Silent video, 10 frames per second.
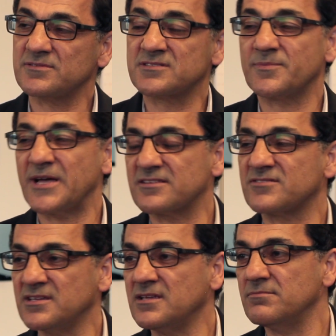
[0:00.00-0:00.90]
It's about the
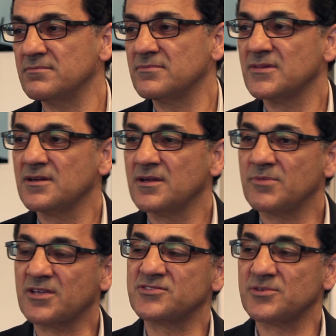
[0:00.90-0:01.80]
team,
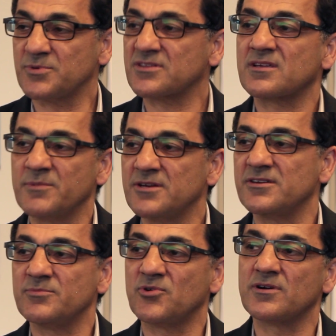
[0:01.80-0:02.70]
because you're with the
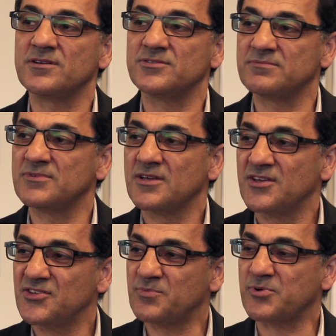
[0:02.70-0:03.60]
community more.
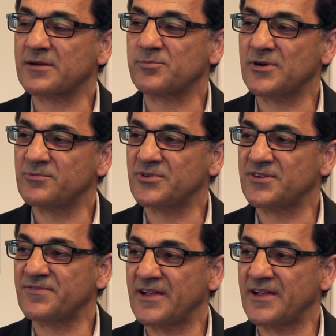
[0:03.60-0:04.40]
You break bread with your